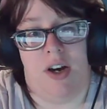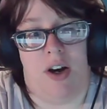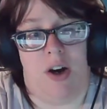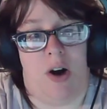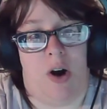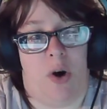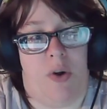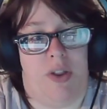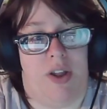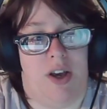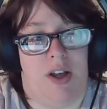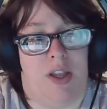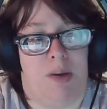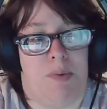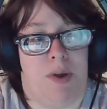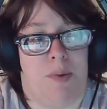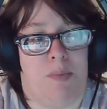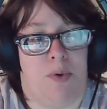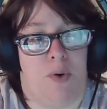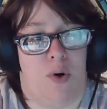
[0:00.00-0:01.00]
all the other
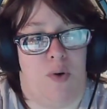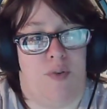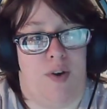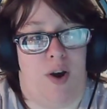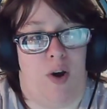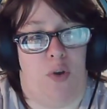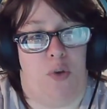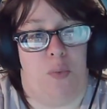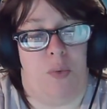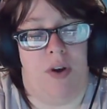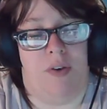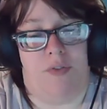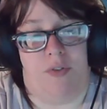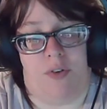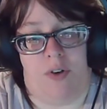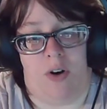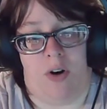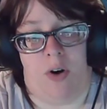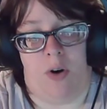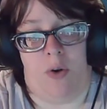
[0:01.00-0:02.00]
people who have held One
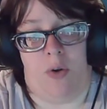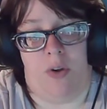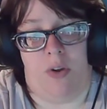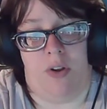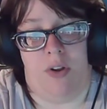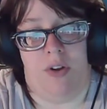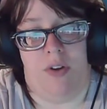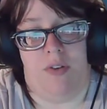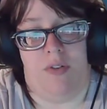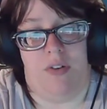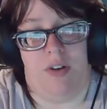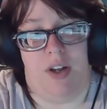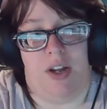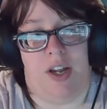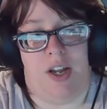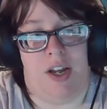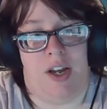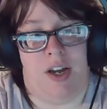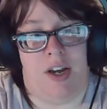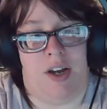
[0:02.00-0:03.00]
For All,
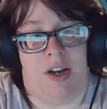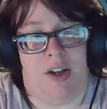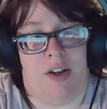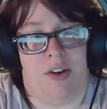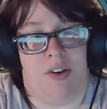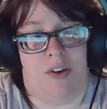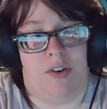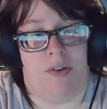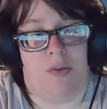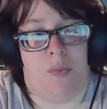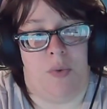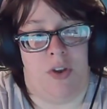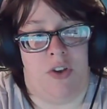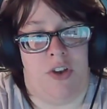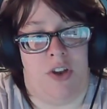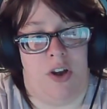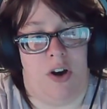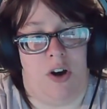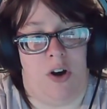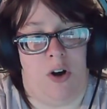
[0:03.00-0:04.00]
and we
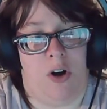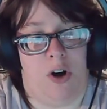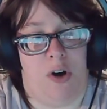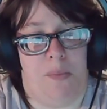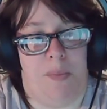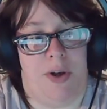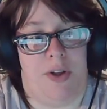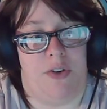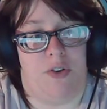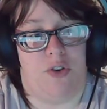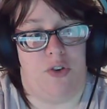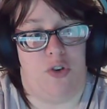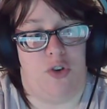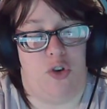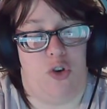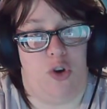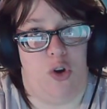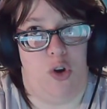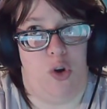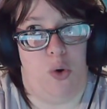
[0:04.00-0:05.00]
see all but
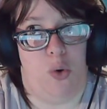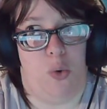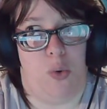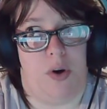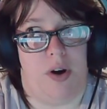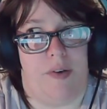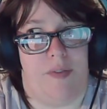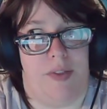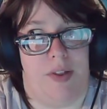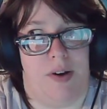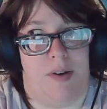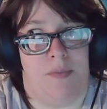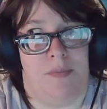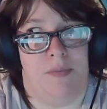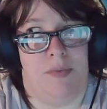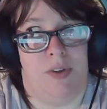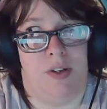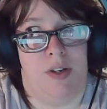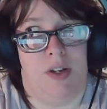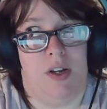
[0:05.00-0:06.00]
two of
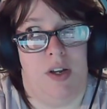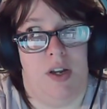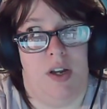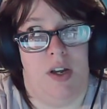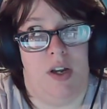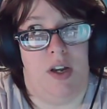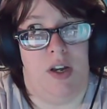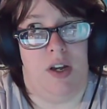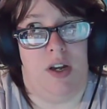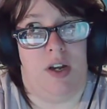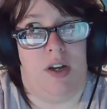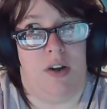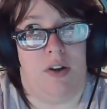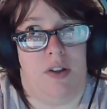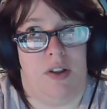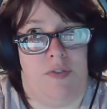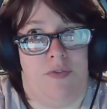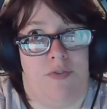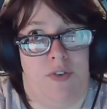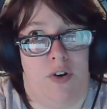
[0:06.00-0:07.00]
them.
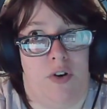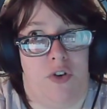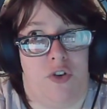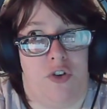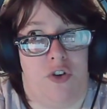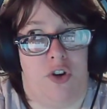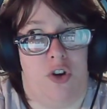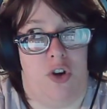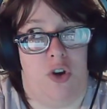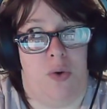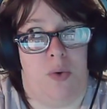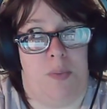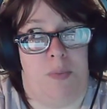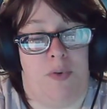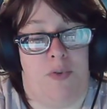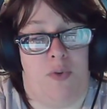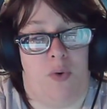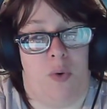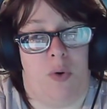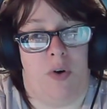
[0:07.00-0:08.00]
The first two
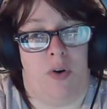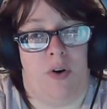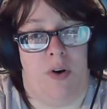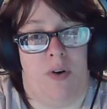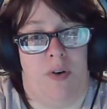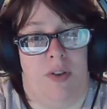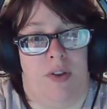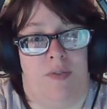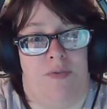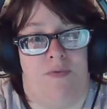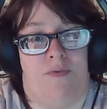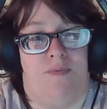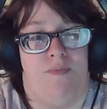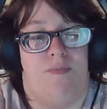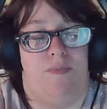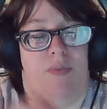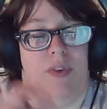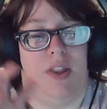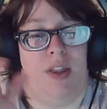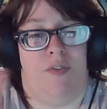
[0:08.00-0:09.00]
before
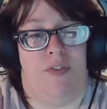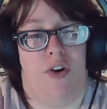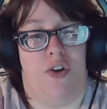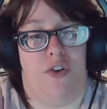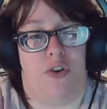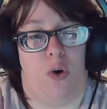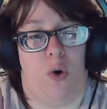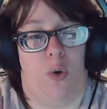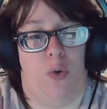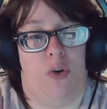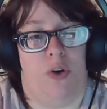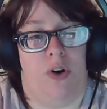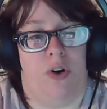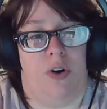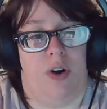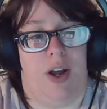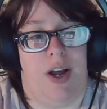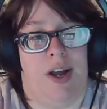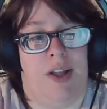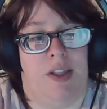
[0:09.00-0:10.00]
the first holder,
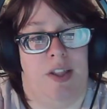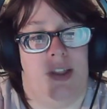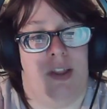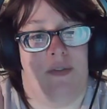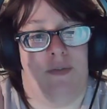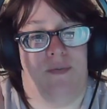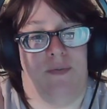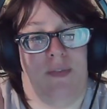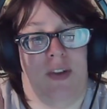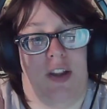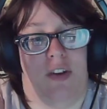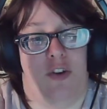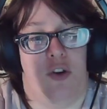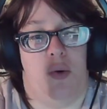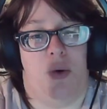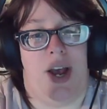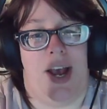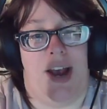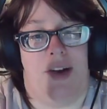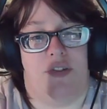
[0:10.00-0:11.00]
and then the n
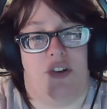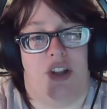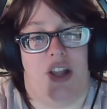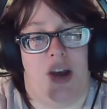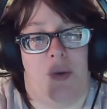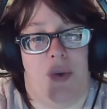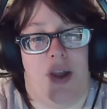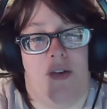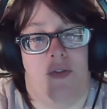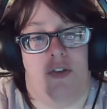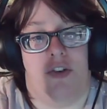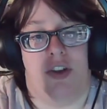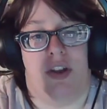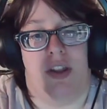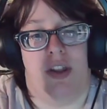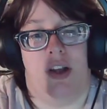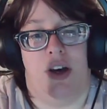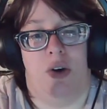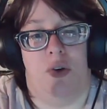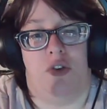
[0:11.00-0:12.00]
two after that. We haven't seen
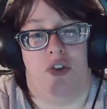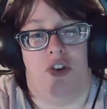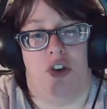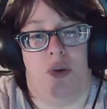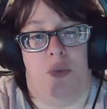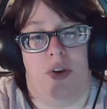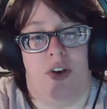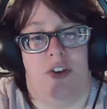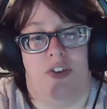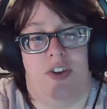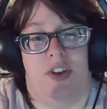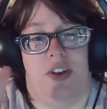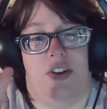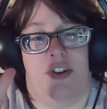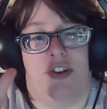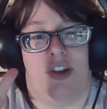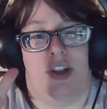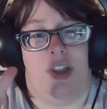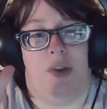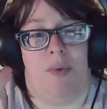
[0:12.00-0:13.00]
those two, we just see
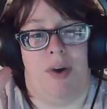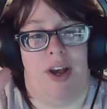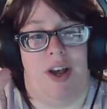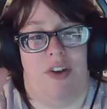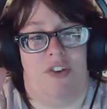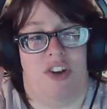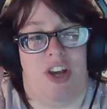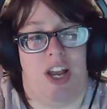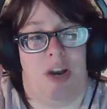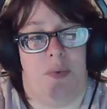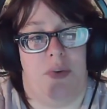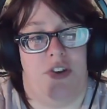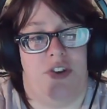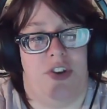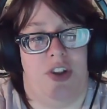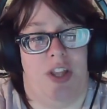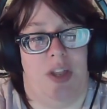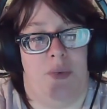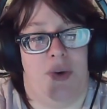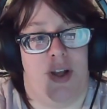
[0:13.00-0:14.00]
shadowy
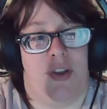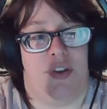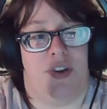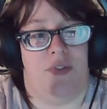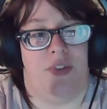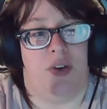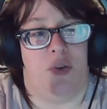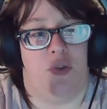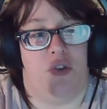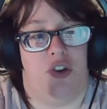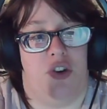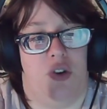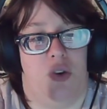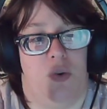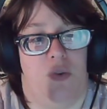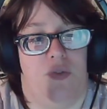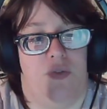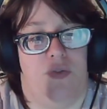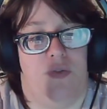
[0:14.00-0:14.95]
silhouettes of those two.